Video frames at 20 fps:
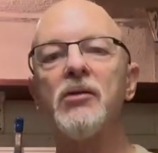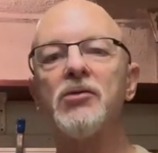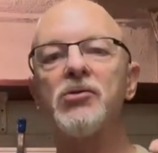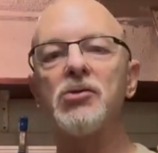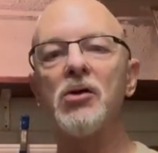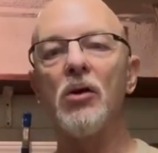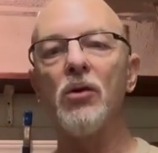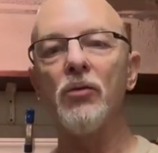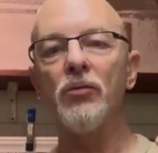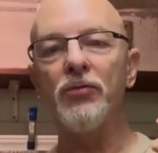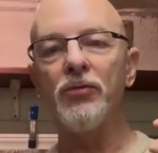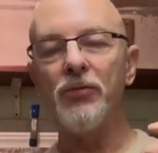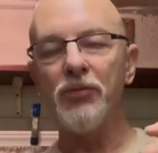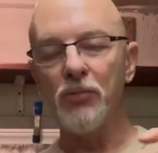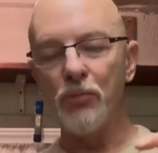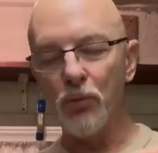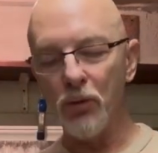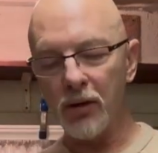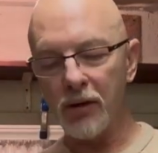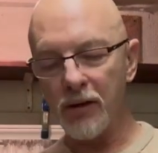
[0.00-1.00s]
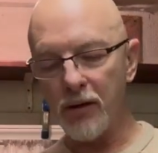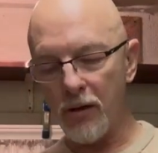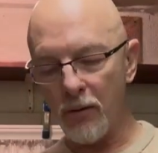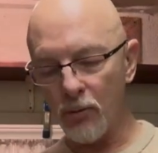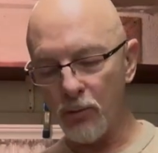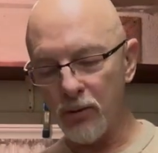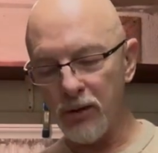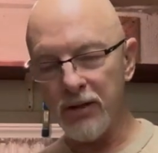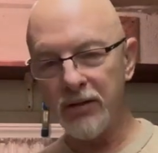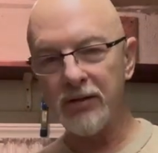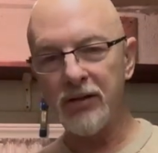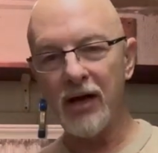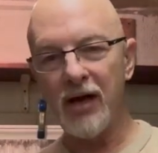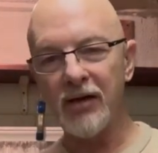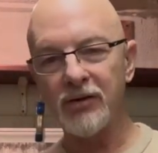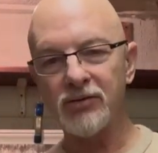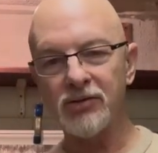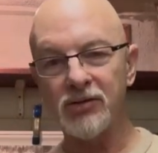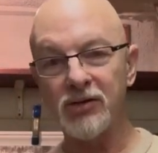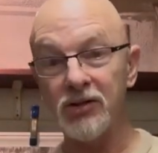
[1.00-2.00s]
So we're going to
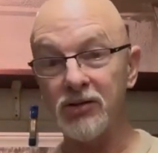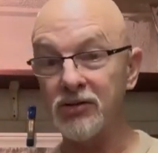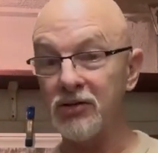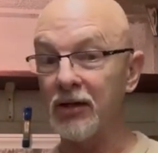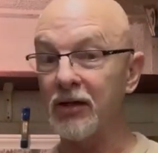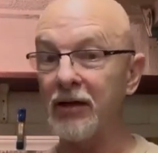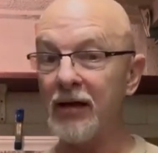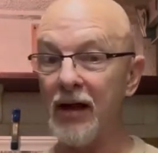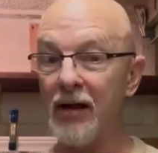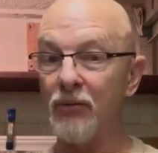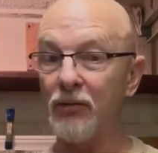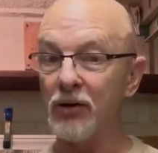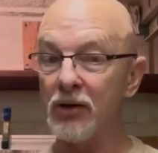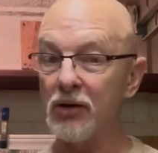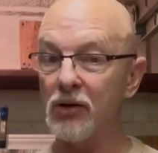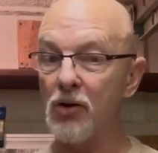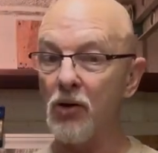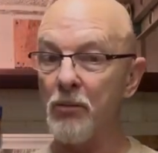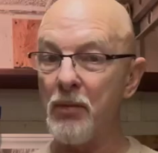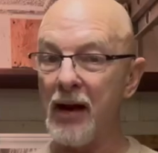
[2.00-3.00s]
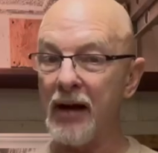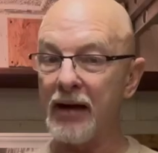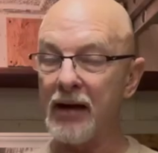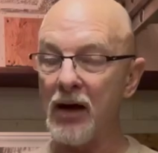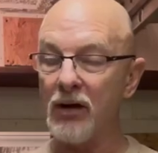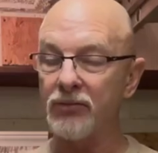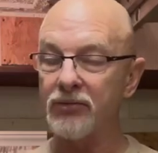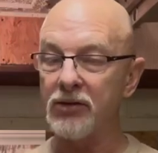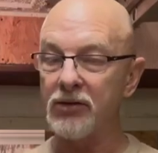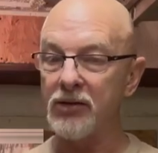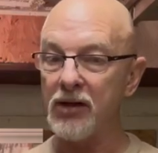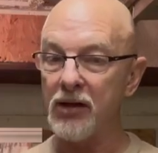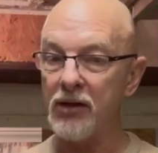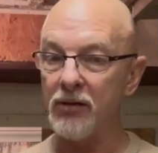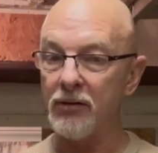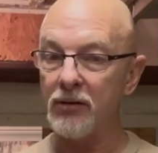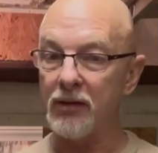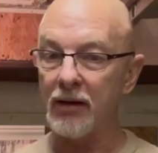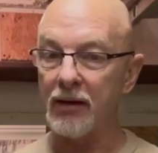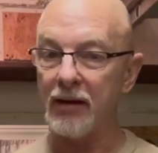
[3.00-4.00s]
retest this again. We're going to go back out to
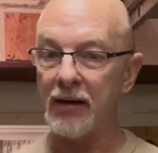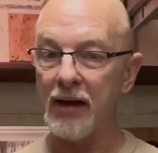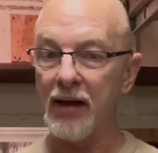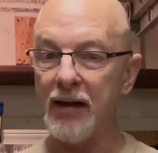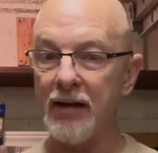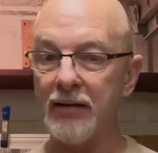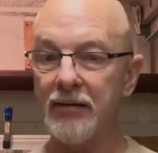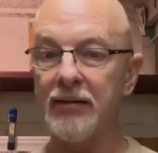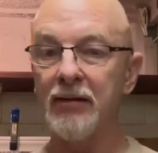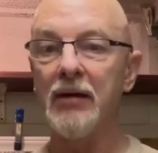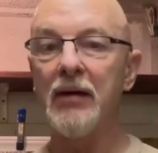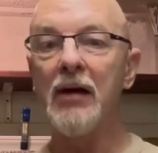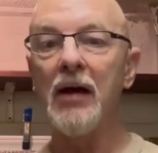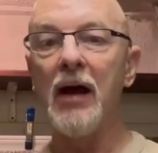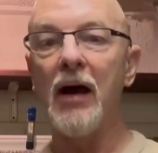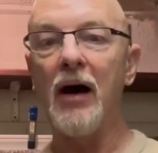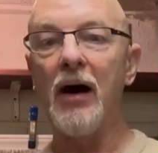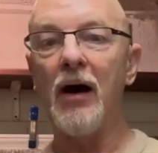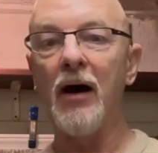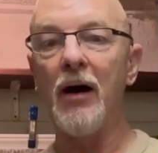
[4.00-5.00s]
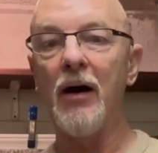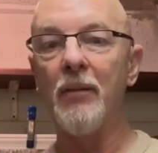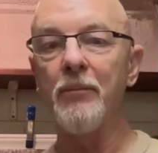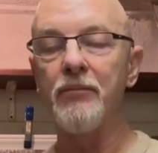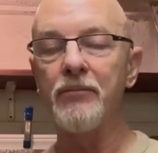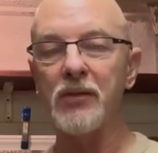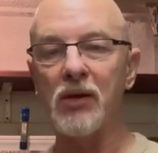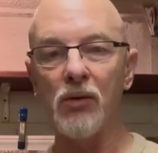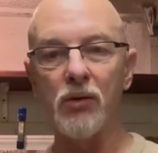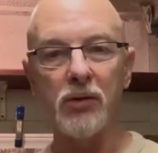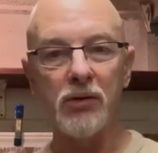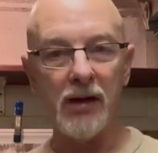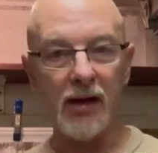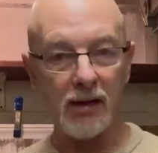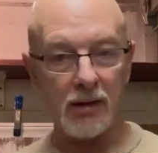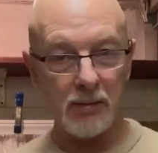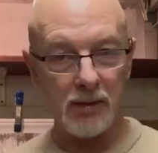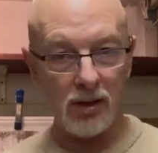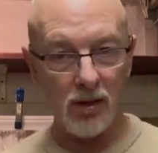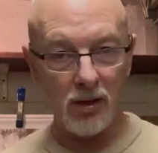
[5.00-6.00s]
dinner again. We're not going
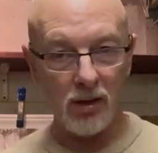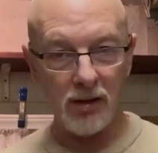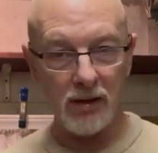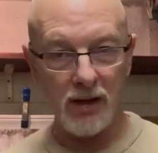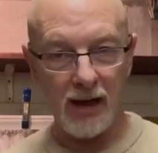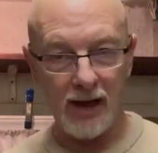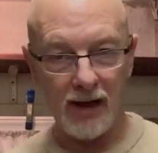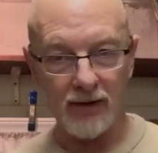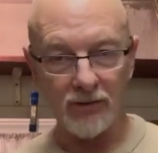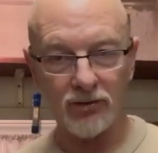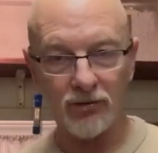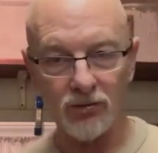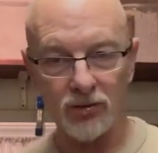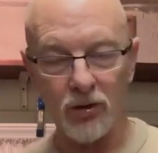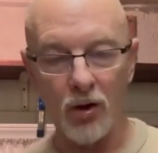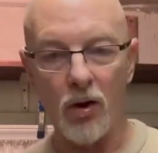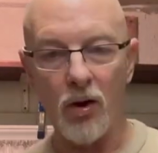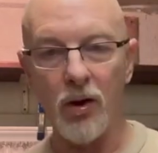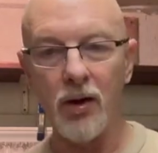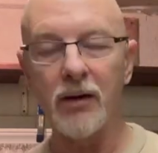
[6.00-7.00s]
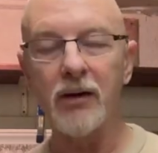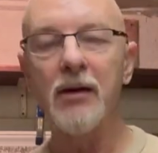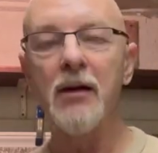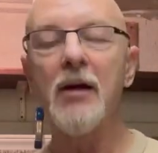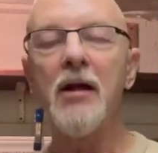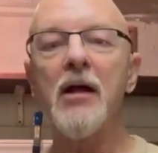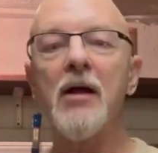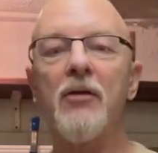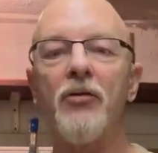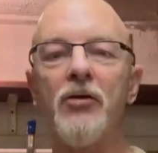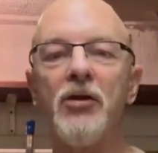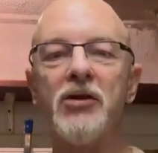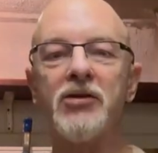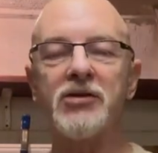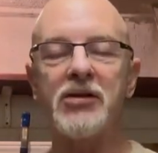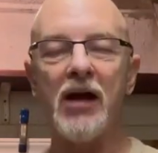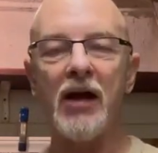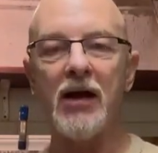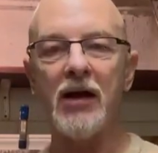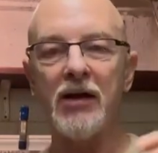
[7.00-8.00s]
to be gone as long. This
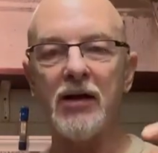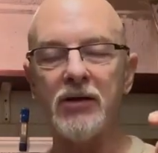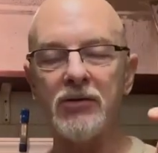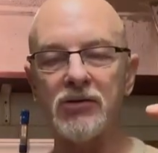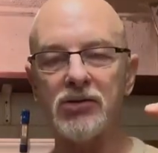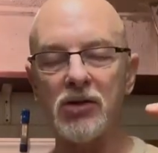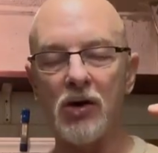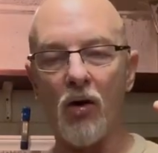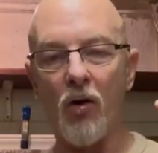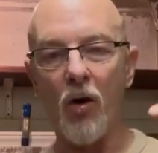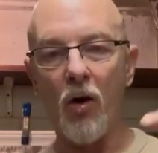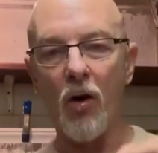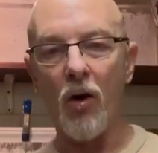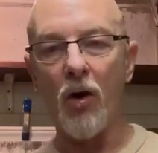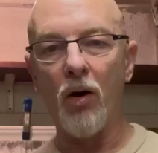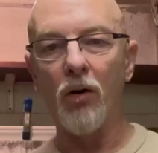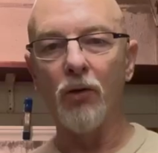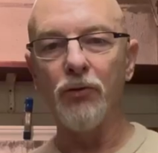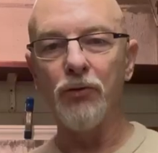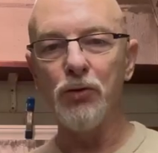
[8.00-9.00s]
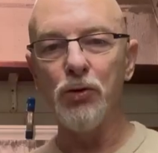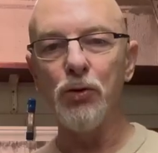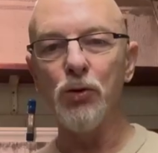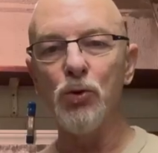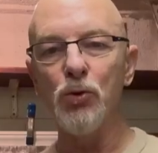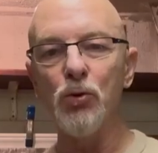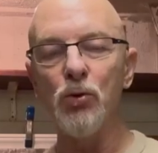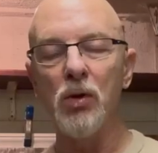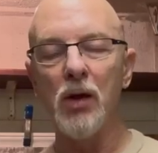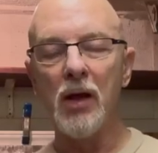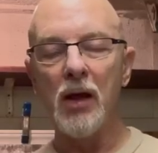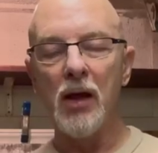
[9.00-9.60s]
has all new